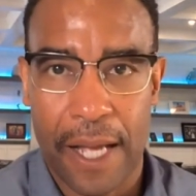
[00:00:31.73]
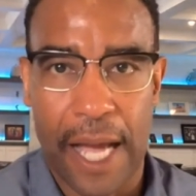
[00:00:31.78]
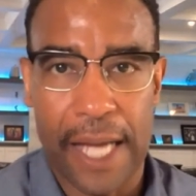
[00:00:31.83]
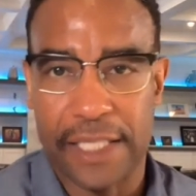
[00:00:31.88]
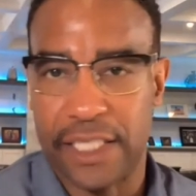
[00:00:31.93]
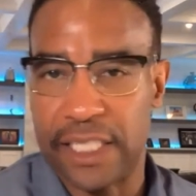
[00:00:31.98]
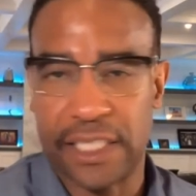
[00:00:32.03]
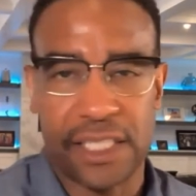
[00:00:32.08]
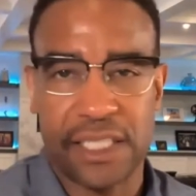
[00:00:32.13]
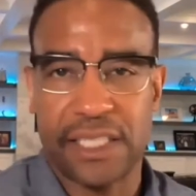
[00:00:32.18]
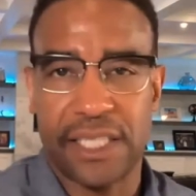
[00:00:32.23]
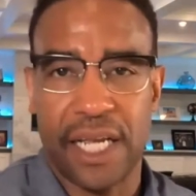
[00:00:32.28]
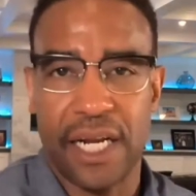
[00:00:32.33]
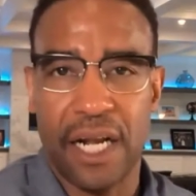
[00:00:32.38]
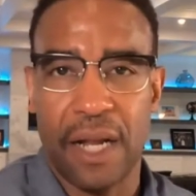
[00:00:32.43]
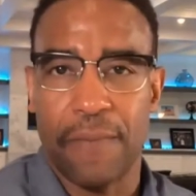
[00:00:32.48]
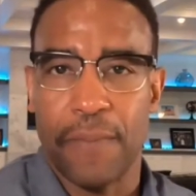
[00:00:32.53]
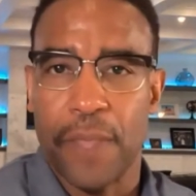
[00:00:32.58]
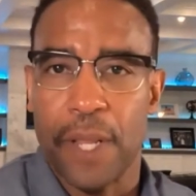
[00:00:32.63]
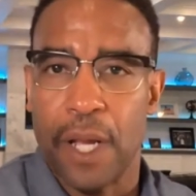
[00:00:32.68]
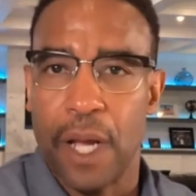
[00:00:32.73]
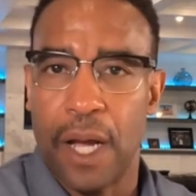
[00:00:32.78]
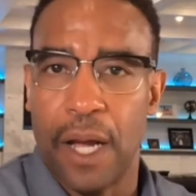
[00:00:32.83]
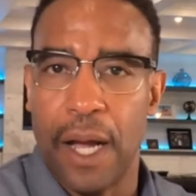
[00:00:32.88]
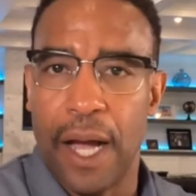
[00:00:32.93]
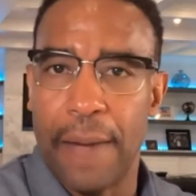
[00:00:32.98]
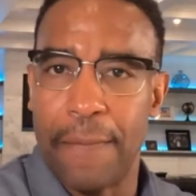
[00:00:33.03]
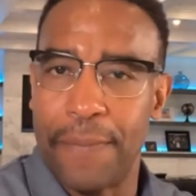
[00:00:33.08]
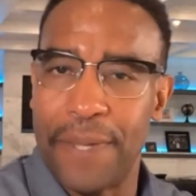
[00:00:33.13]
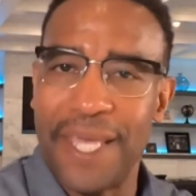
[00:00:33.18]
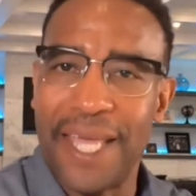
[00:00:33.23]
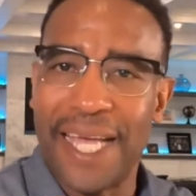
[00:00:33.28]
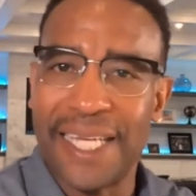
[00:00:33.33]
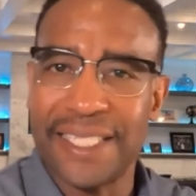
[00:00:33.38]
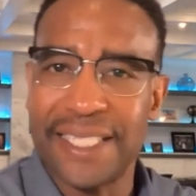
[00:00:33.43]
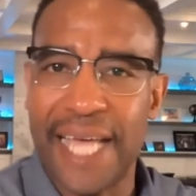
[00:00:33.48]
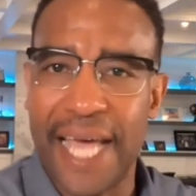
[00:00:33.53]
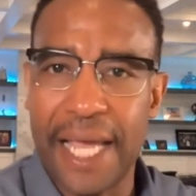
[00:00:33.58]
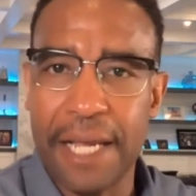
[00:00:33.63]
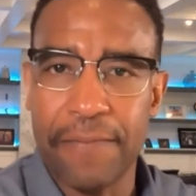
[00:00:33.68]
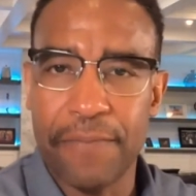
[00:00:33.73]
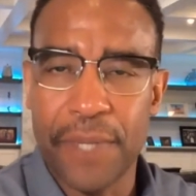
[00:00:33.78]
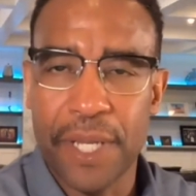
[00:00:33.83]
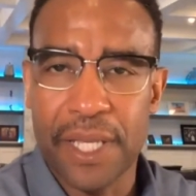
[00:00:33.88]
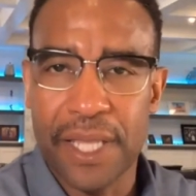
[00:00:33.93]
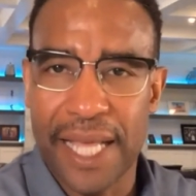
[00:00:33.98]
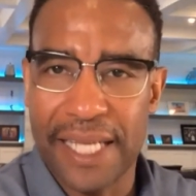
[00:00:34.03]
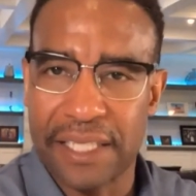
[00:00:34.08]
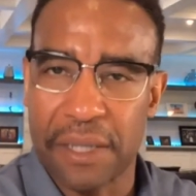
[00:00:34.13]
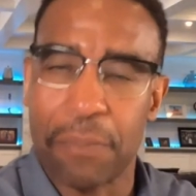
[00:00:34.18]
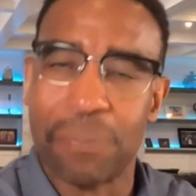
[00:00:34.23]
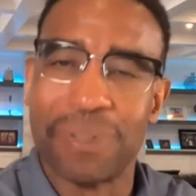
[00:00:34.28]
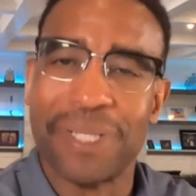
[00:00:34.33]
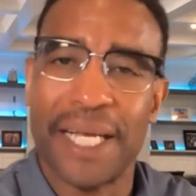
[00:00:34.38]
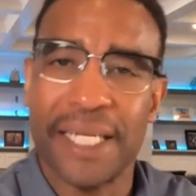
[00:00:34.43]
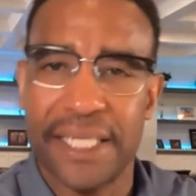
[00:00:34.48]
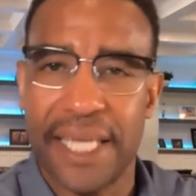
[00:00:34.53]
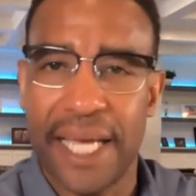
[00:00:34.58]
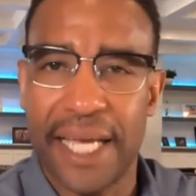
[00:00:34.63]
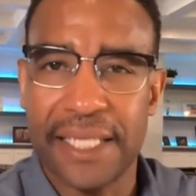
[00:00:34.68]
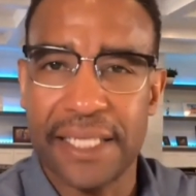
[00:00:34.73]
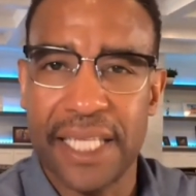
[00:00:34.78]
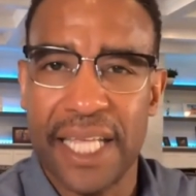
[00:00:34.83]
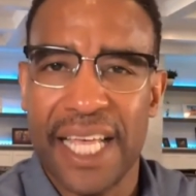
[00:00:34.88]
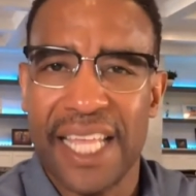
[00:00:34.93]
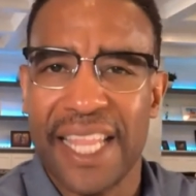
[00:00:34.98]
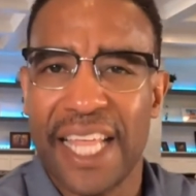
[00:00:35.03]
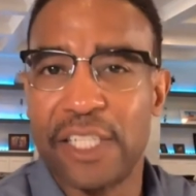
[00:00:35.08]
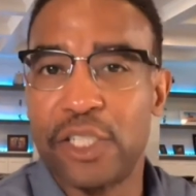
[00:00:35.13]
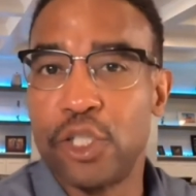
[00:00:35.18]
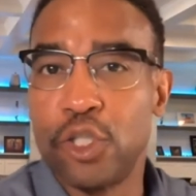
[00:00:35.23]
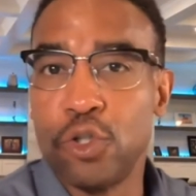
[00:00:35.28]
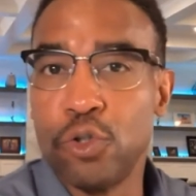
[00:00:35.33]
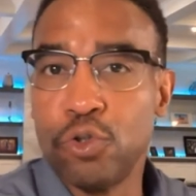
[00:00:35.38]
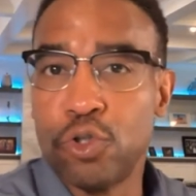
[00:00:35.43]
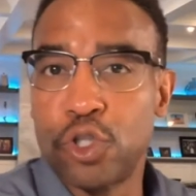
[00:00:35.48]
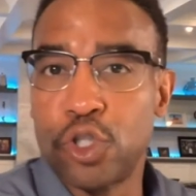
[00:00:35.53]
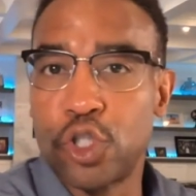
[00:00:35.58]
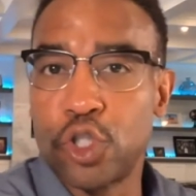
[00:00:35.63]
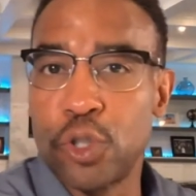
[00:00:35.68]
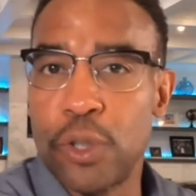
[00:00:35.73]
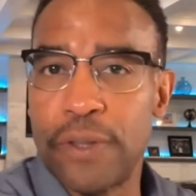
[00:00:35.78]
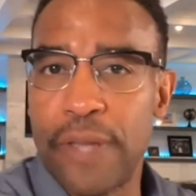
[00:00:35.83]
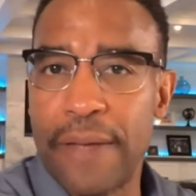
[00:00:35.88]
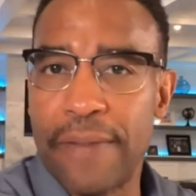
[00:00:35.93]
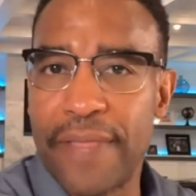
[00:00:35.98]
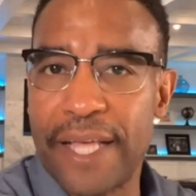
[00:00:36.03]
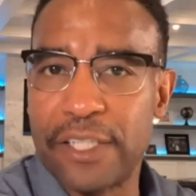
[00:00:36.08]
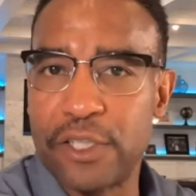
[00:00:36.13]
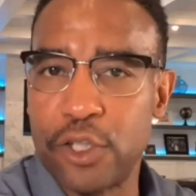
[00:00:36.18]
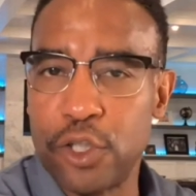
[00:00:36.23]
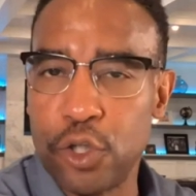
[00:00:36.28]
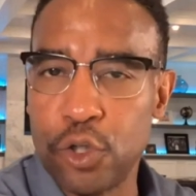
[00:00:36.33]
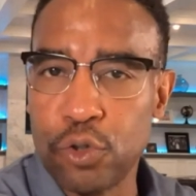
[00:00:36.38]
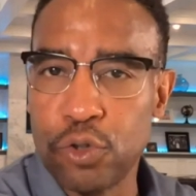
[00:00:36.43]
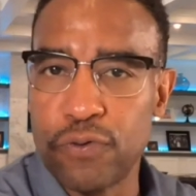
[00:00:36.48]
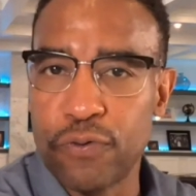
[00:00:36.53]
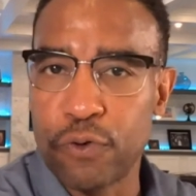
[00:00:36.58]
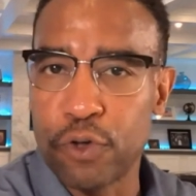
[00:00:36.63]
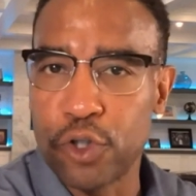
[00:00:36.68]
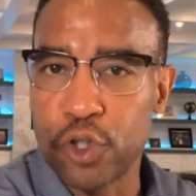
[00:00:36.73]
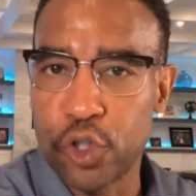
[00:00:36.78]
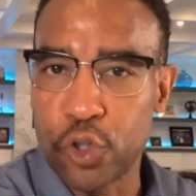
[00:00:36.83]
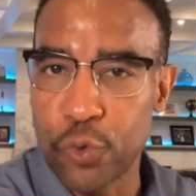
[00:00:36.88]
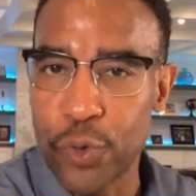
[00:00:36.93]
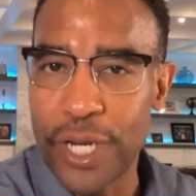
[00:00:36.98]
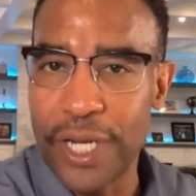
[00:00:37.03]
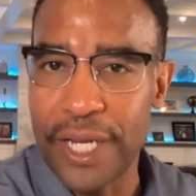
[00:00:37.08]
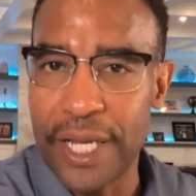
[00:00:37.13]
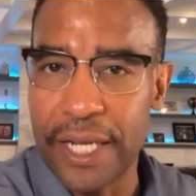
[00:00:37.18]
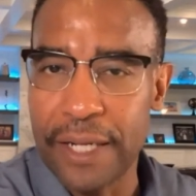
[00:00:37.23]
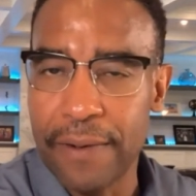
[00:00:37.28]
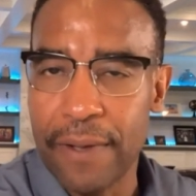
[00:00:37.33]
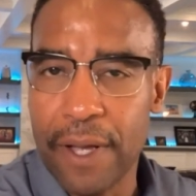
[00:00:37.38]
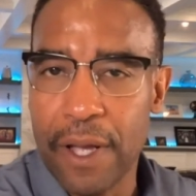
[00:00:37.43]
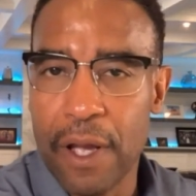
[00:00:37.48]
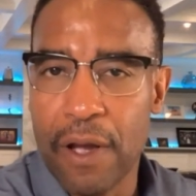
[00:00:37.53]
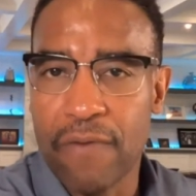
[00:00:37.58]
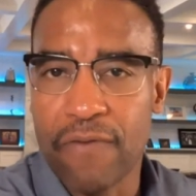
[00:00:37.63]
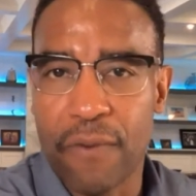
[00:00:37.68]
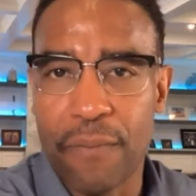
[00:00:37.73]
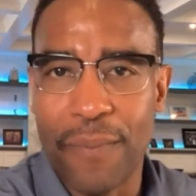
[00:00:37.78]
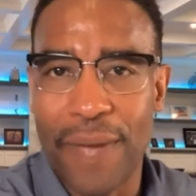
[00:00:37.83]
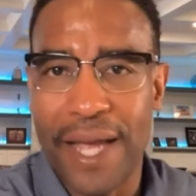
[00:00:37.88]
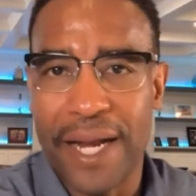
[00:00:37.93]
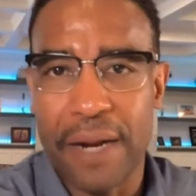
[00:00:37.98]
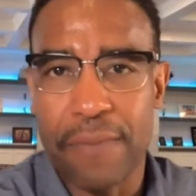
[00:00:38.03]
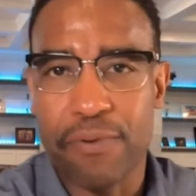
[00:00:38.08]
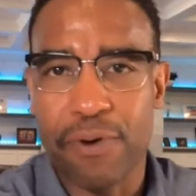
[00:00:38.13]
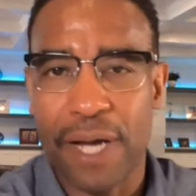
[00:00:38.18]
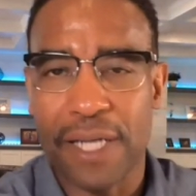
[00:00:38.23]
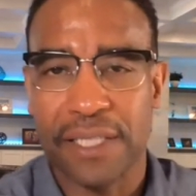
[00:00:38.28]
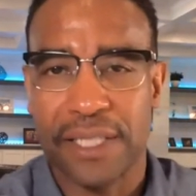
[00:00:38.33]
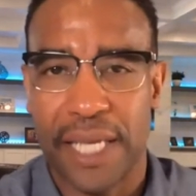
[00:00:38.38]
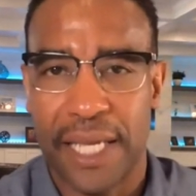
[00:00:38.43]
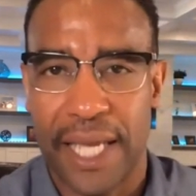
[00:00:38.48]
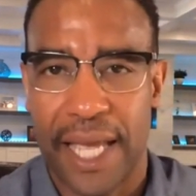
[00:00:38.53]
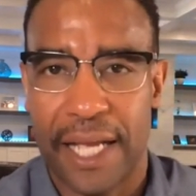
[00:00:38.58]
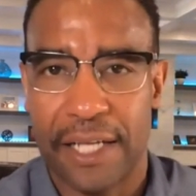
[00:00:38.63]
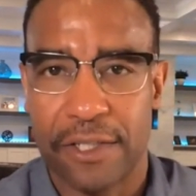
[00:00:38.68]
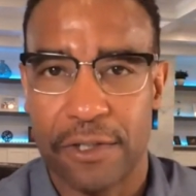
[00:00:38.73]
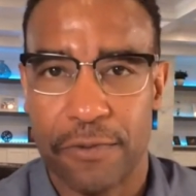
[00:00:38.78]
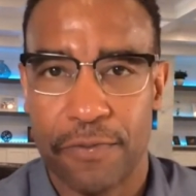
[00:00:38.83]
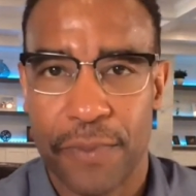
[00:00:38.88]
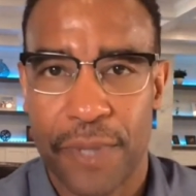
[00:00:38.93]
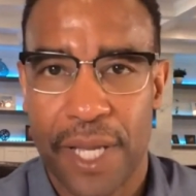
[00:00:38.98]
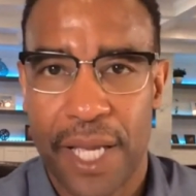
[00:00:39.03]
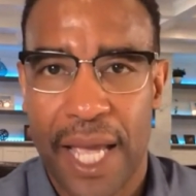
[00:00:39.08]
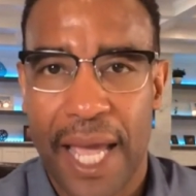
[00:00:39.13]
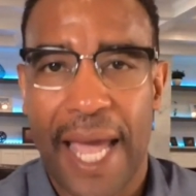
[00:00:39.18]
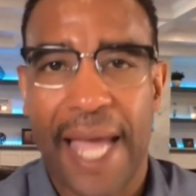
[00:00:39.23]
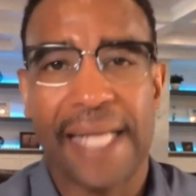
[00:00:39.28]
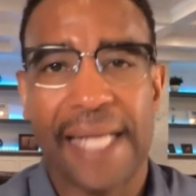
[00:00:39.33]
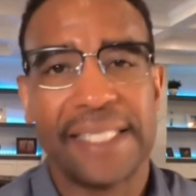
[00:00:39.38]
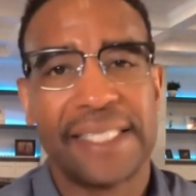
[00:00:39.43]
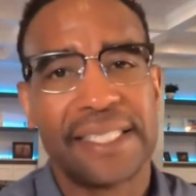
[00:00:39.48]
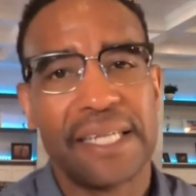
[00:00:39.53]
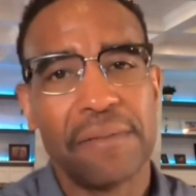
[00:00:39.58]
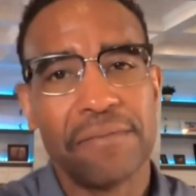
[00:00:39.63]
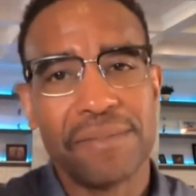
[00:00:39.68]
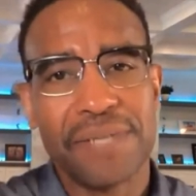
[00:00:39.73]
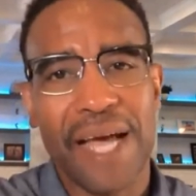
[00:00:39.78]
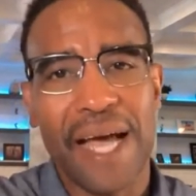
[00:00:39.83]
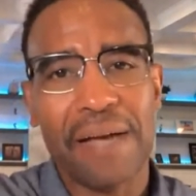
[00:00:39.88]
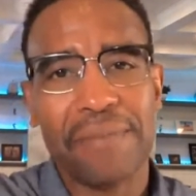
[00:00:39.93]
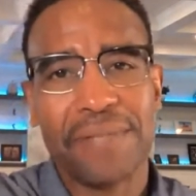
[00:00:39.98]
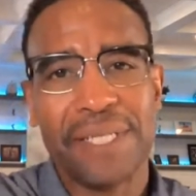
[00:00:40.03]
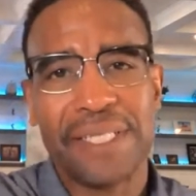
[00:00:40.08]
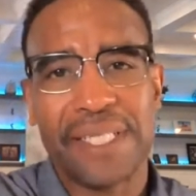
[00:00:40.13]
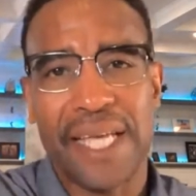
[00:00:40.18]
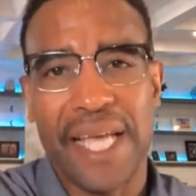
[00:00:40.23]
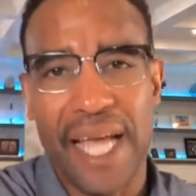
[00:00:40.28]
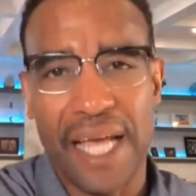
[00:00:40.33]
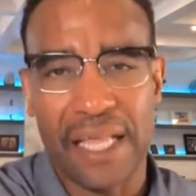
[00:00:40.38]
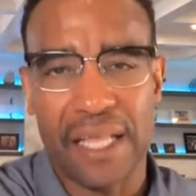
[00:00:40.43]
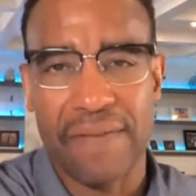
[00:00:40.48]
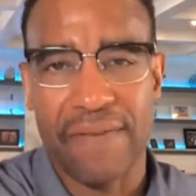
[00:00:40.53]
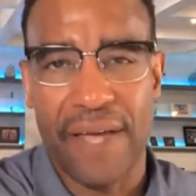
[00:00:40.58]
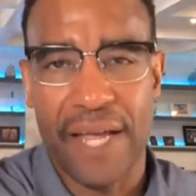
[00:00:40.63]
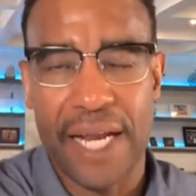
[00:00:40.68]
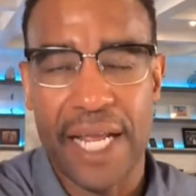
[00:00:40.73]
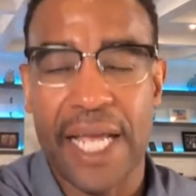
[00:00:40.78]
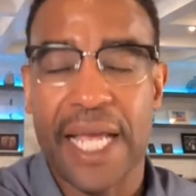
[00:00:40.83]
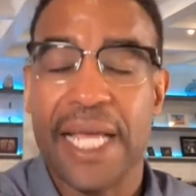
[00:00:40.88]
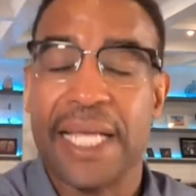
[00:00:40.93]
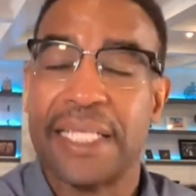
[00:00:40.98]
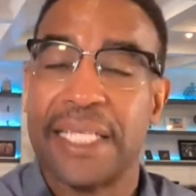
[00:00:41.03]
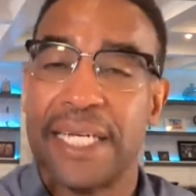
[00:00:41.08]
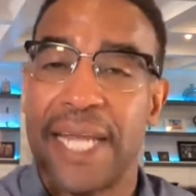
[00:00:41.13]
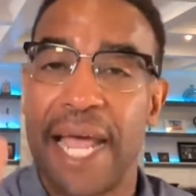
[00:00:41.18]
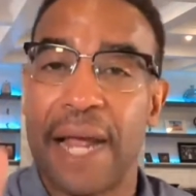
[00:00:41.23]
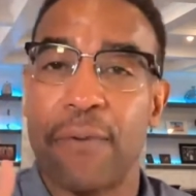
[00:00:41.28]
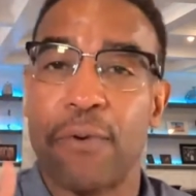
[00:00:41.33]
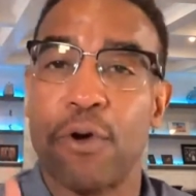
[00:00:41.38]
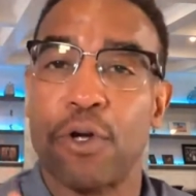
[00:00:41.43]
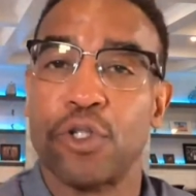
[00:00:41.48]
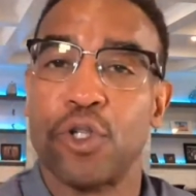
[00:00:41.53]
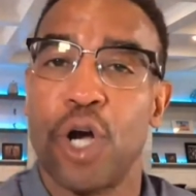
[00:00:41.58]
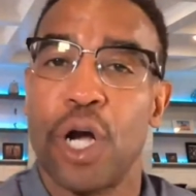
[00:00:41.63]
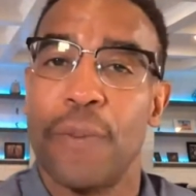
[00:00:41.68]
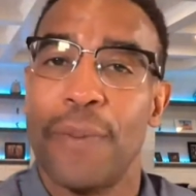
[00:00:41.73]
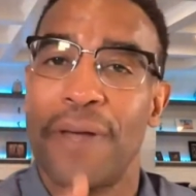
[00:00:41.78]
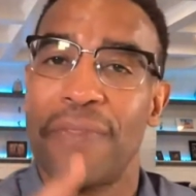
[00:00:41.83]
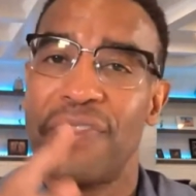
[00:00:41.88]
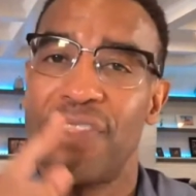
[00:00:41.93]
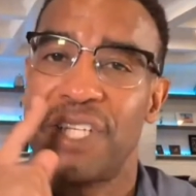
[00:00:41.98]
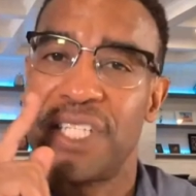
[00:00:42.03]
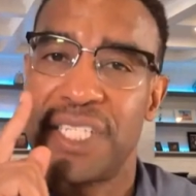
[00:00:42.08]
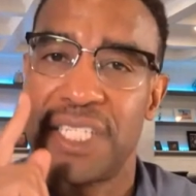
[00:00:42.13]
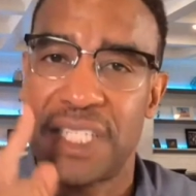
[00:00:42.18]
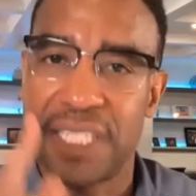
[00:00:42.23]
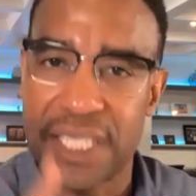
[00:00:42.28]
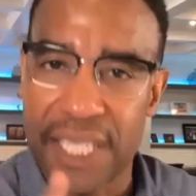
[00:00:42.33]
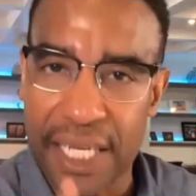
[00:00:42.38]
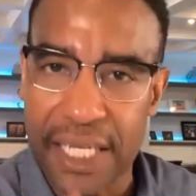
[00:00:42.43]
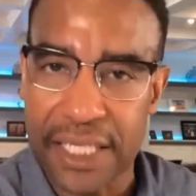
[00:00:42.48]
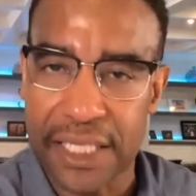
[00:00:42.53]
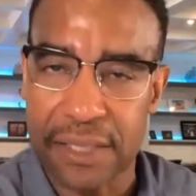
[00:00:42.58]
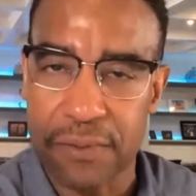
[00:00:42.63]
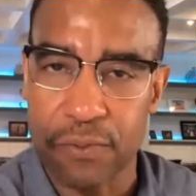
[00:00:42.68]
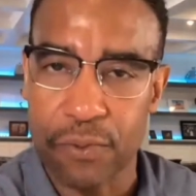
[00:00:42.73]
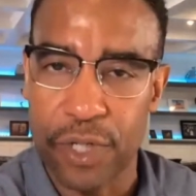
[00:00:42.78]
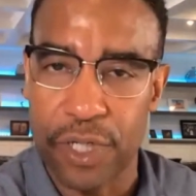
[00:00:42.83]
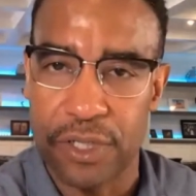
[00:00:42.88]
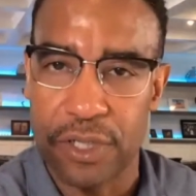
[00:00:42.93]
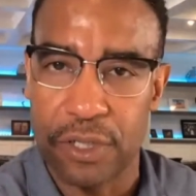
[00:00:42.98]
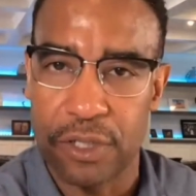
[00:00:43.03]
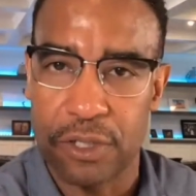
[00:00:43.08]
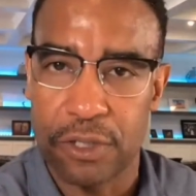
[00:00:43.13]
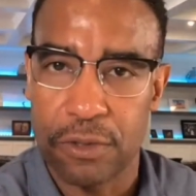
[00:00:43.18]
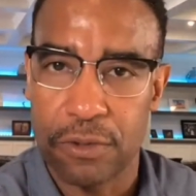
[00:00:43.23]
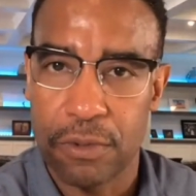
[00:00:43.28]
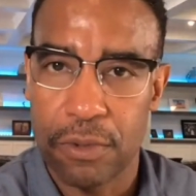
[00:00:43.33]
Just to set it up, a PSA, that's a blood test that's used for screening for men in prostate cancer. And sometimes it's elevated. Today, we're going to talk about the 6 reasons